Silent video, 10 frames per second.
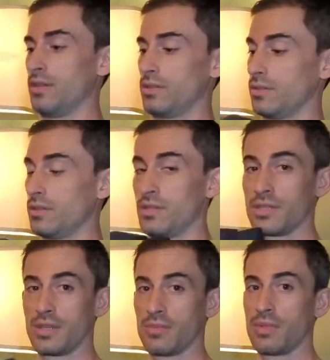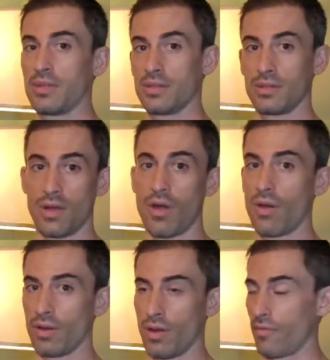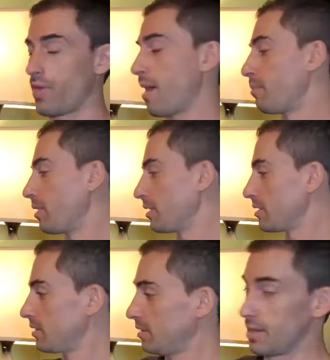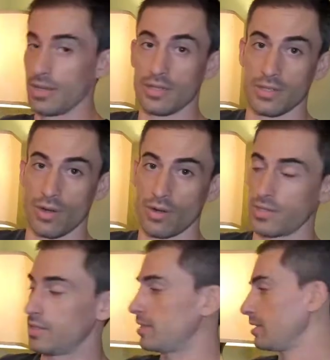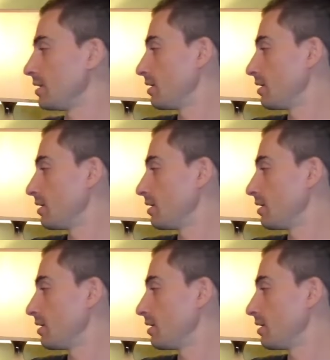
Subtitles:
to at least get me on and off that bus and into RTC.